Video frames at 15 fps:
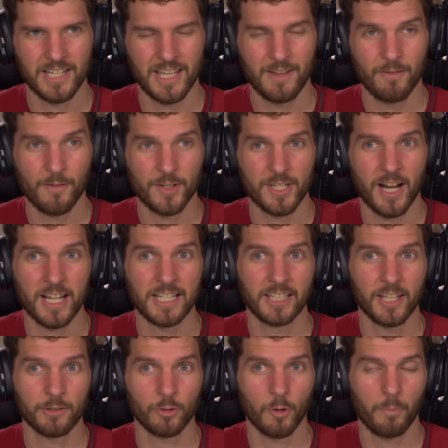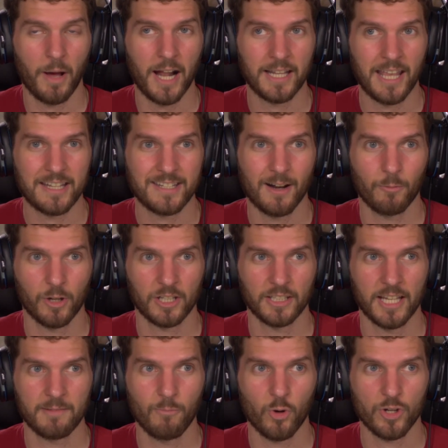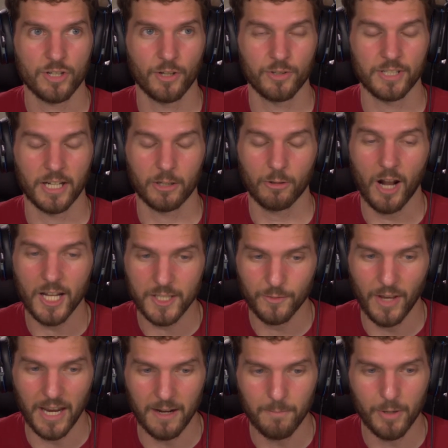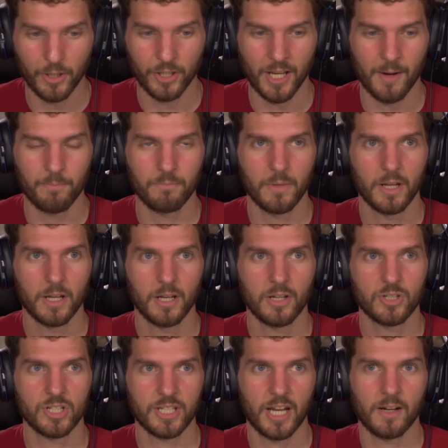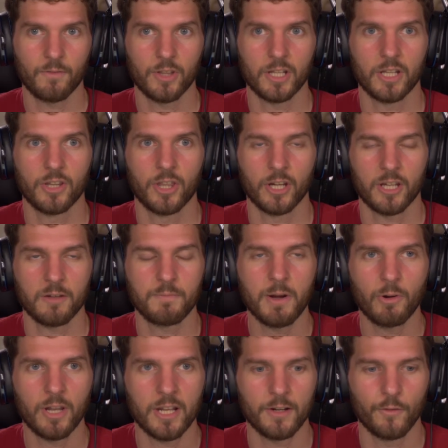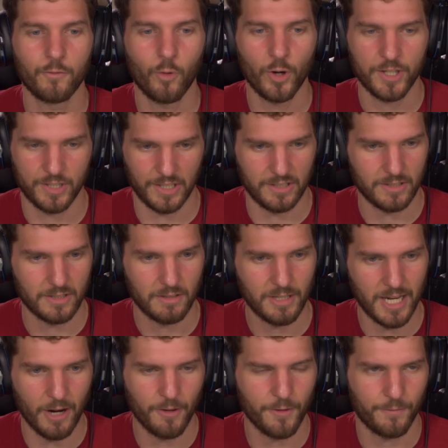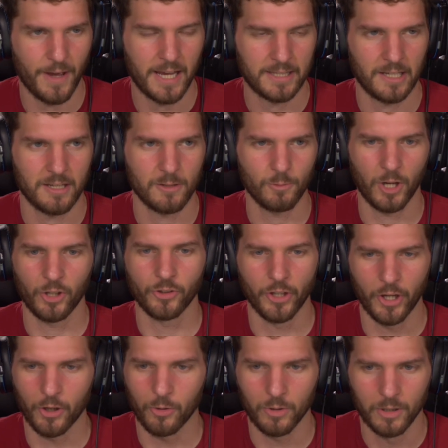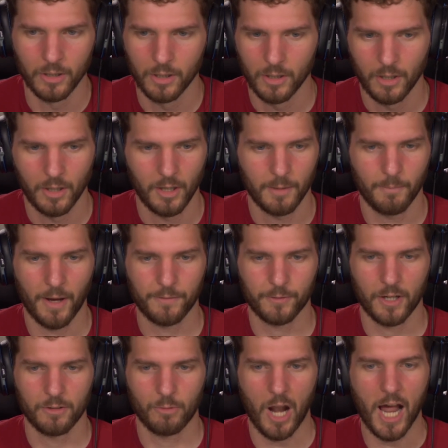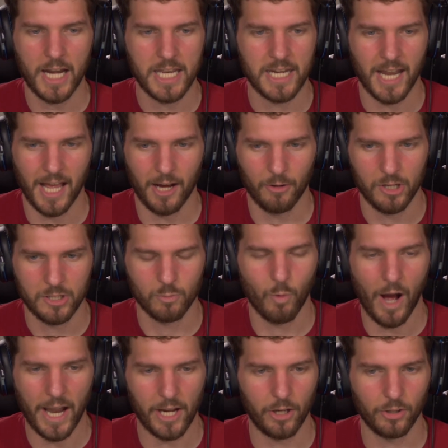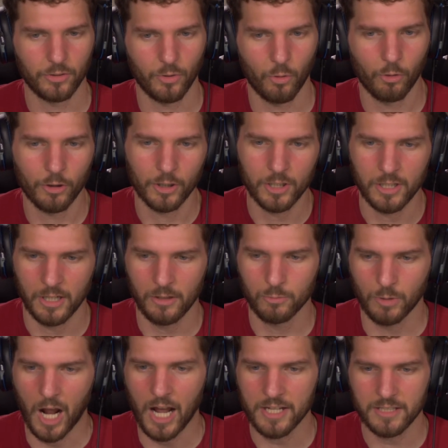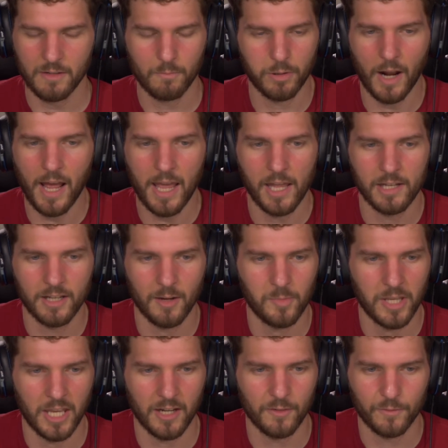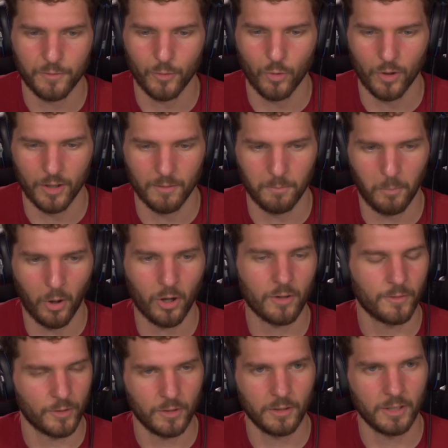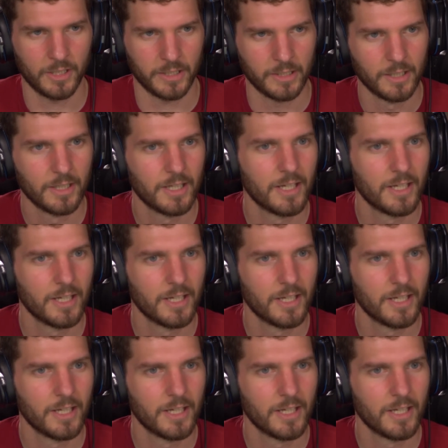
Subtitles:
even if it's not a literal podcast network, like more shows like Crossfade, building up just kind of the community of voices. You know, the fact that you all know my friend Ronnie now is wild, or, you know, Ross and Brian coming in for Marvel and